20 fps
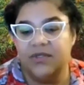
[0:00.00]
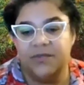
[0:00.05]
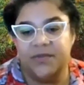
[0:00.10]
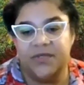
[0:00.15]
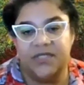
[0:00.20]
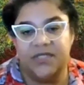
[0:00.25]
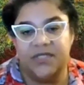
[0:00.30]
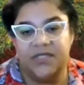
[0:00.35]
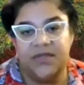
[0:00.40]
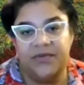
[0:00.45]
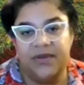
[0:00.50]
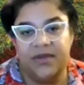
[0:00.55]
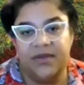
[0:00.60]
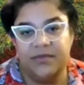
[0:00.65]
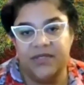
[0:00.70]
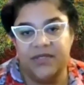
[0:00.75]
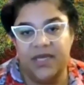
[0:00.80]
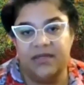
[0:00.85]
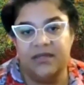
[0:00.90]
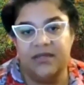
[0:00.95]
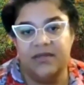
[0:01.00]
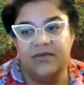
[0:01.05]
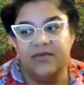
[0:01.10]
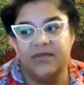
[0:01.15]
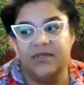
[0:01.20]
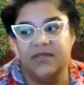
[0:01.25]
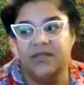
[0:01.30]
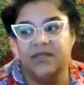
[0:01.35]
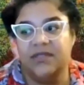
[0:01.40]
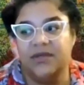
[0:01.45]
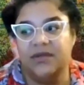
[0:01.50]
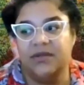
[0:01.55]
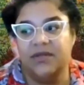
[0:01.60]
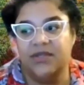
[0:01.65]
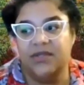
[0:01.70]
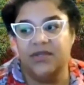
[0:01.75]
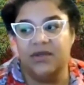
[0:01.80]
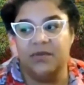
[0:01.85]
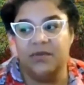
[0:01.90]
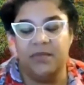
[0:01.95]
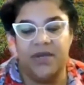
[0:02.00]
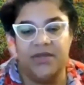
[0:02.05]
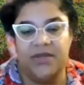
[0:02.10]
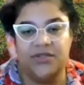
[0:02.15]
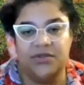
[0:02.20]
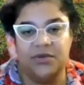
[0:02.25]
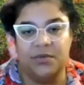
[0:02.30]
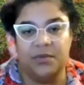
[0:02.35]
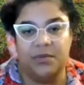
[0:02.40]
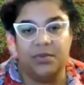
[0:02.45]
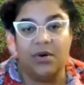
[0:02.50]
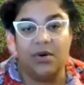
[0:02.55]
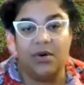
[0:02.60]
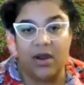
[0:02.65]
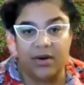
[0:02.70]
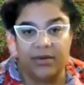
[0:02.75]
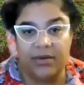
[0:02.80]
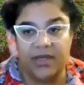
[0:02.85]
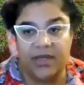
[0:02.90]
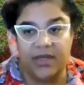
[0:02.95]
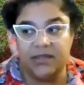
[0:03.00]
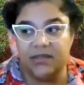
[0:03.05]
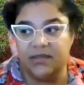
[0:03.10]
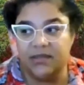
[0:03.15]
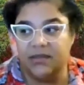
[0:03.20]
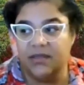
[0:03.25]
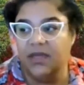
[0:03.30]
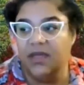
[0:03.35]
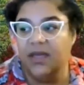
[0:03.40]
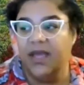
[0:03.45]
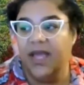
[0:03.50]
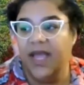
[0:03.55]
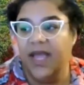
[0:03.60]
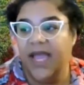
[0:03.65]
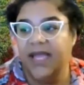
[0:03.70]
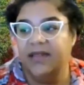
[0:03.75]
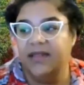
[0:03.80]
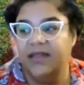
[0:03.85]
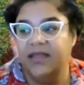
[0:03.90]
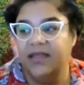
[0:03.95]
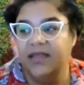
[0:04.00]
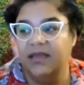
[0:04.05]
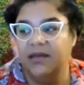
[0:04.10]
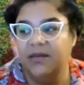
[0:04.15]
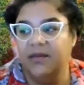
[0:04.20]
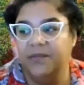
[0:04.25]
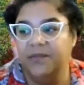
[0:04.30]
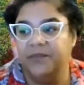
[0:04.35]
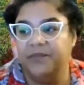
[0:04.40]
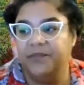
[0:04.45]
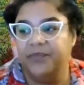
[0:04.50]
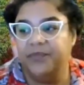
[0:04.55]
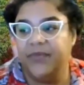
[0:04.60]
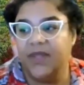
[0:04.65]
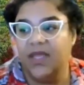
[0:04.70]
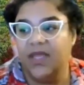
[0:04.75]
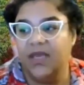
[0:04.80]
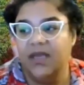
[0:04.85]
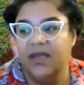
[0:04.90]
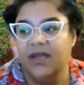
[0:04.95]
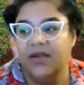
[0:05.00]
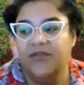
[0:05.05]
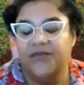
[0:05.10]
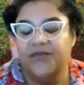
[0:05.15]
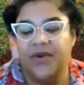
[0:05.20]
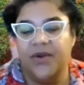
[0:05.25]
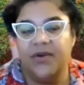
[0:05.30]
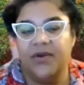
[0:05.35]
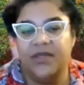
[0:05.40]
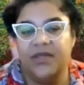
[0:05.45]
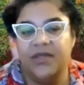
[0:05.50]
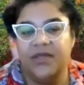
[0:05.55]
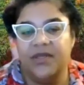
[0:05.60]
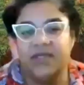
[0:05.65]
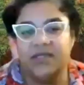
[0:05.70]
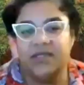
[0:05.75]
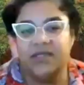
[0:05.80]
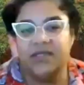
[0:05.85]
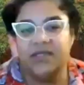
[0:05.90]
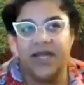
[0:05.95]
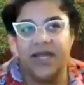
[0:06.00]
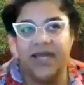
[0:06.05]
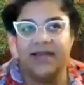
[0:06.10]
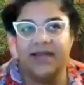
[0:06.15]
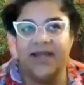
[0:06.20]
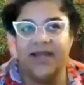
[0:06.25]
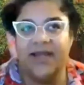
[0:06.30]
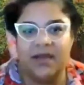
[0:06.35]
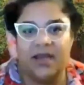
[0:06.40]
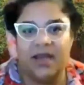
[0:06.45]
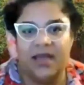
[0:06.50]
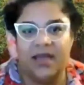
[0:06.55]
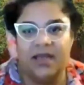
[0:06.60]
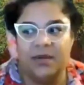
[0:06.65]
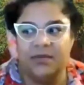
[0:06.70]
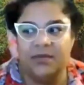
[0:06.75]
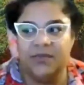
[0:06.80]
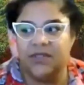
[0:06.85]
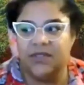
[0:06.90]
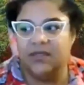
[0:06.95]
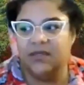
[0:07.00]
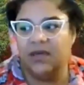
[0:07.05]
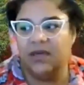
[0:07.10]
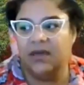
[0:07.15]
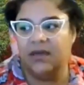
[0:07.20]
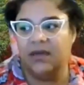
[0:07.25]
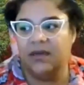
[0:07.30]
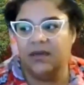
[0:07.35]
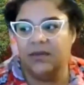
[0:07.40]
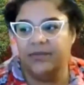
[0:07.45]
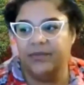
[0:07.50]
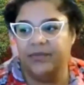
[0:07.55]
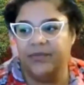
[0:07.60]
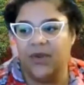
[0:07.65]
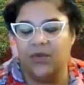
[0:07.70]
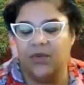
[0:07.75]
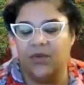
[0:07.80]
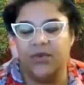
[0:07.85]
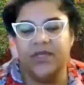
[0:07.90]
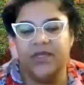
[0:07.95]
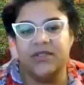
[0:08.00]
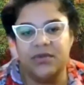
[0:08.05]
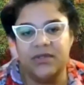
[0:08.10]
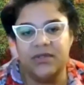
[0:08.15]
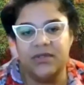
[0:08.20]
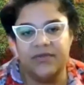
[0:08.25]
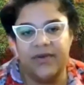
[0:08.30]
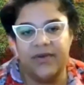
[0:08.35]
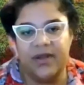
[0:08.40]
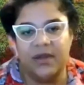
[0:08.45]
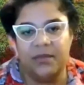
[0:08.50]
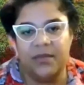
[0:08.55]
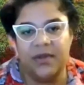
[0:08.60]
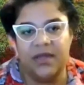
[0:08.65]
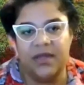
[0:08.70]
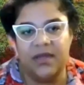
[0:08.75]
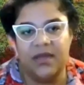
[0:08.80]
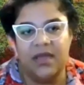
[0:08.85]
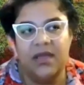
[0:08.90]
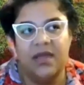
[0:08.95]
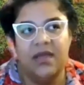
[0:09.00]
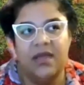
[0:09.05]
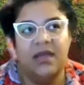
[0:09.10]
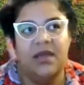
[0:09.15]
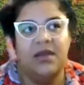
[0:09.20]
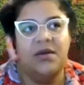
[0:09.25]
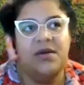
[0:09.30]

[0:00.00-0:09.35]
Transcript: with specific objectives, so that you can measure progress. And then focus on, like, land claims, resource development,